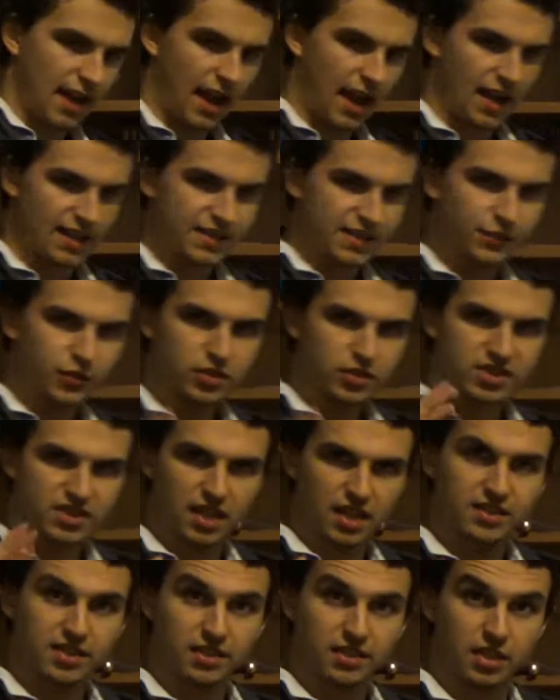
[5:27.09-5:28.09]
and if you
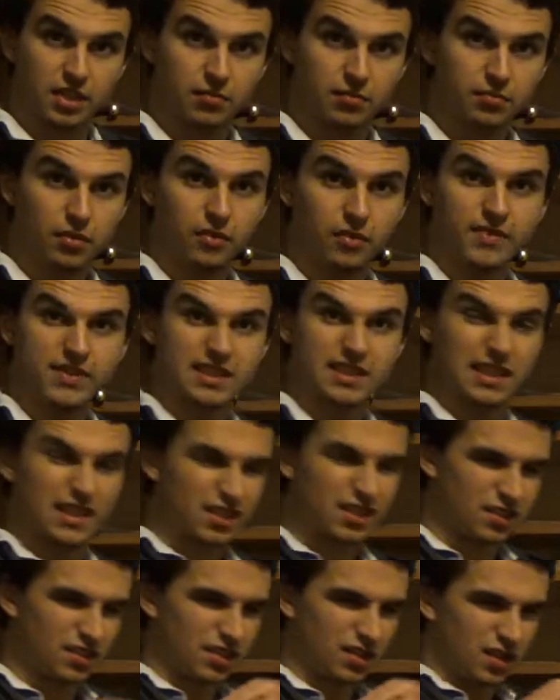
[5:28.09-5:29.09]
study them,
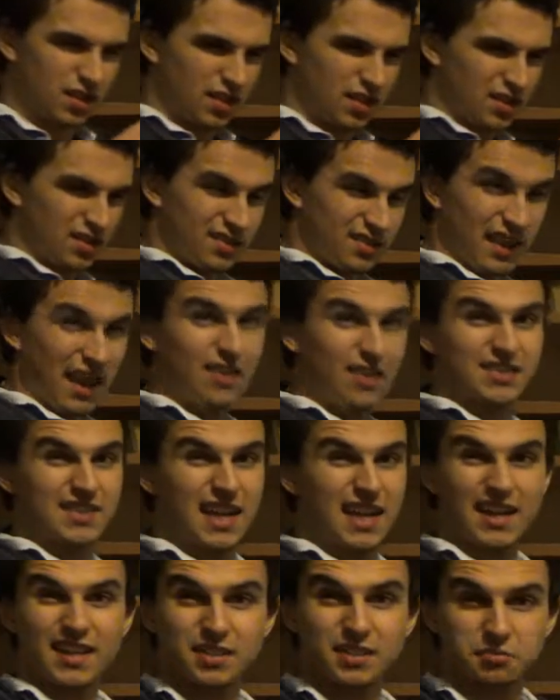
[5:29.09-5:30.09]
obviously
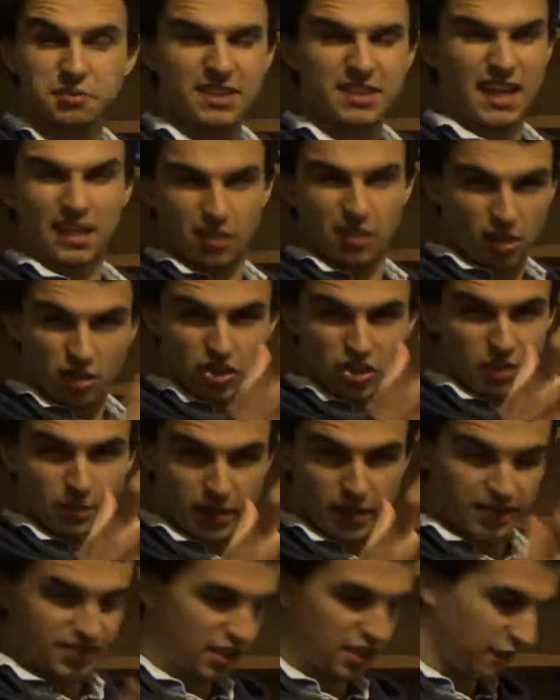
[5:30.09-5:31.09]
nowadays with technology
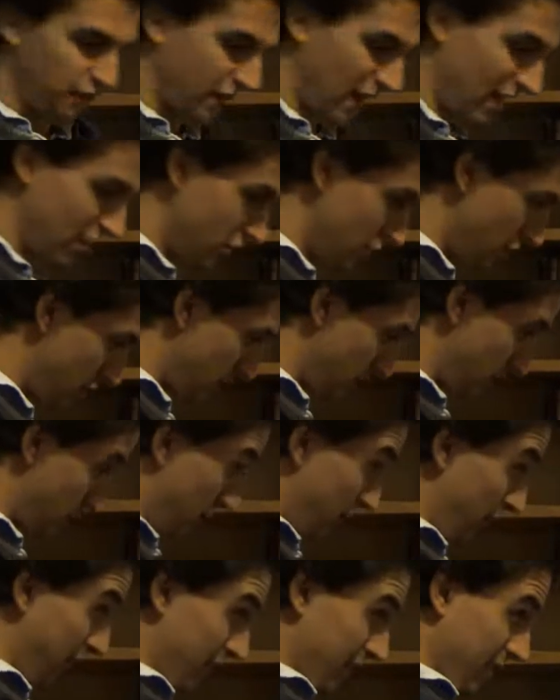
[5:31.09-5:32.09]
being so fast, you can
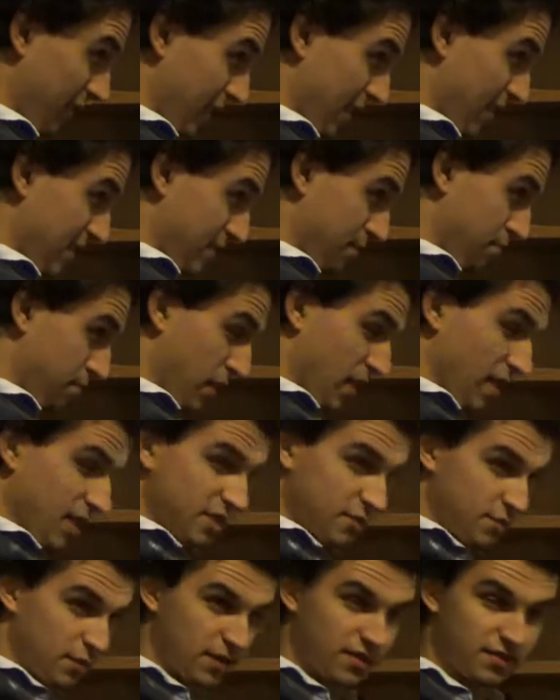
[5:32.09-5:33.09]
fit these
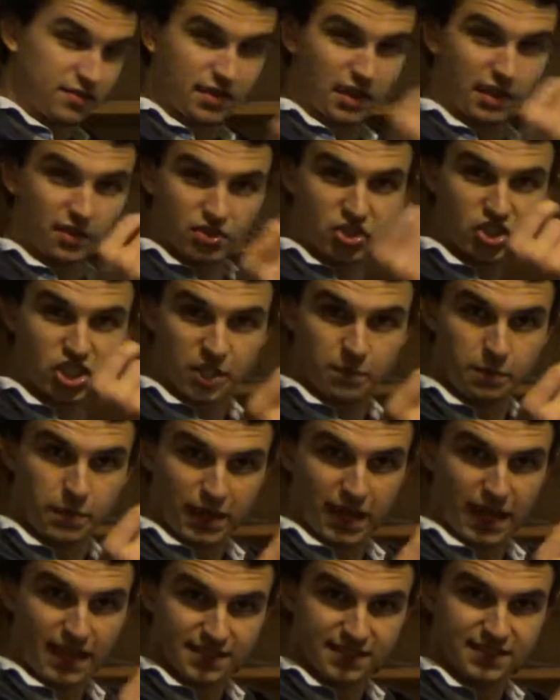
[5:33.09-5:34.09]
birds with little
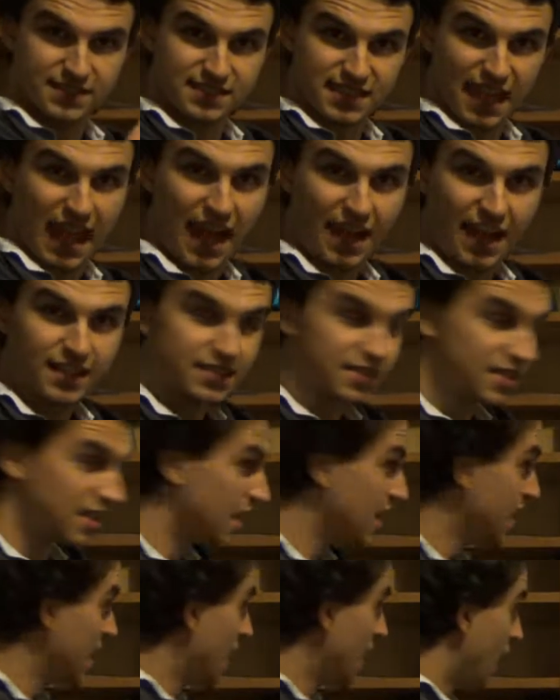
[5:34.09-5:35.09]
GPS tags
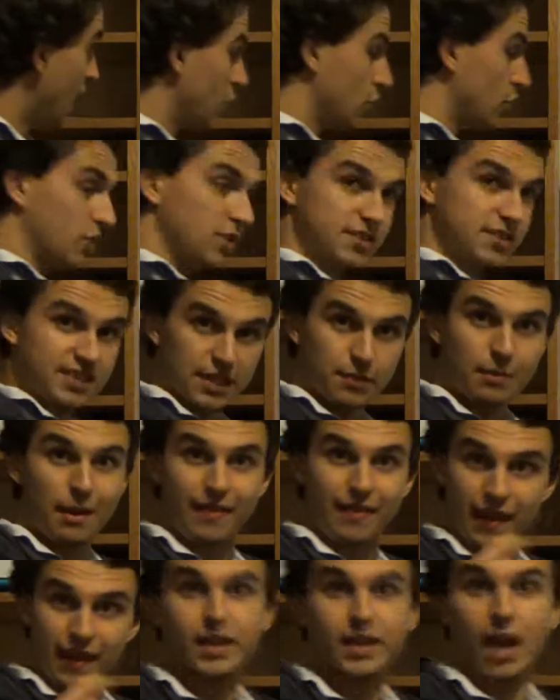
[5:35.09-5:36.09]
and you can see
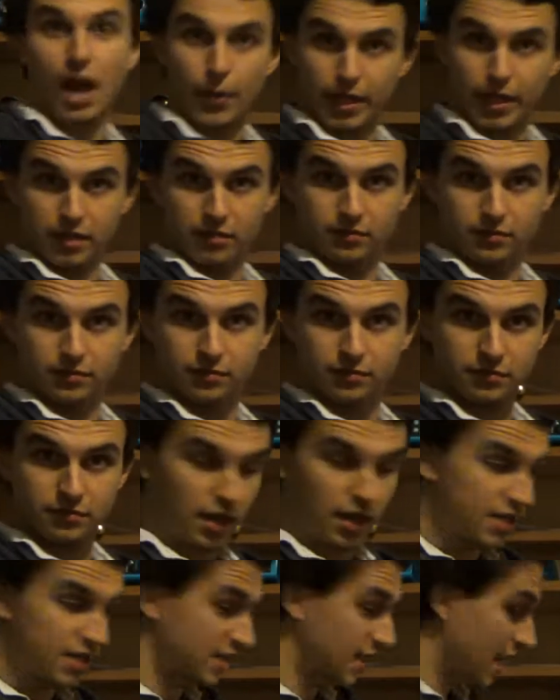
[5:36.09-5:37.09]
where they are going
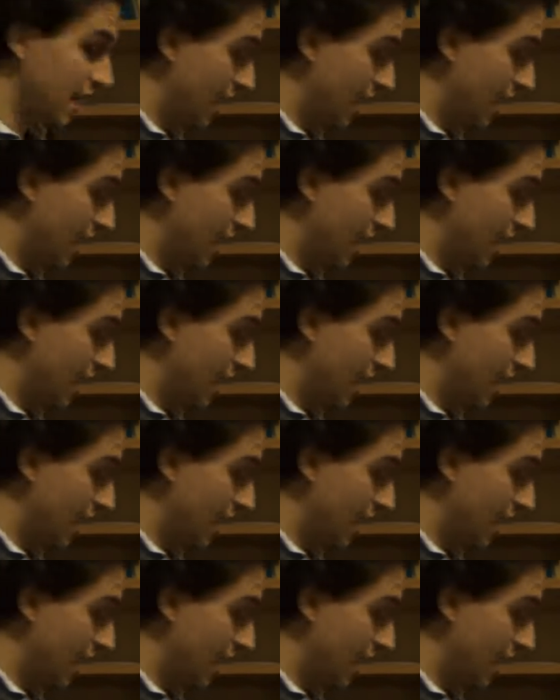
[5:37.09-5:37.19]
right?